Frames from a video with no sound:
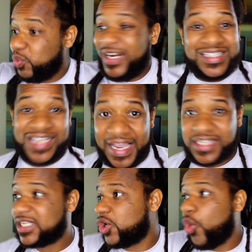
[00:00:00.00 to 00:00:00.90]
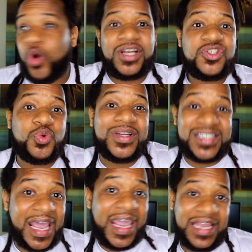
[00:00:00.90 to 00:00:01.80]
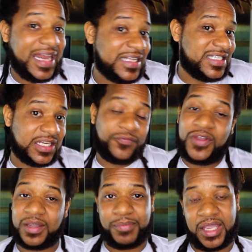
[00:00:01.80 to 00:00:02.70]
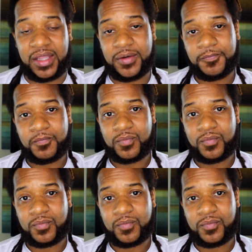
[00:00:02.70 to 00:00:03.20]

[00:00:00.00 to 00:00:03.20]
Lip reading: what it takes in order to attain that six-figure man.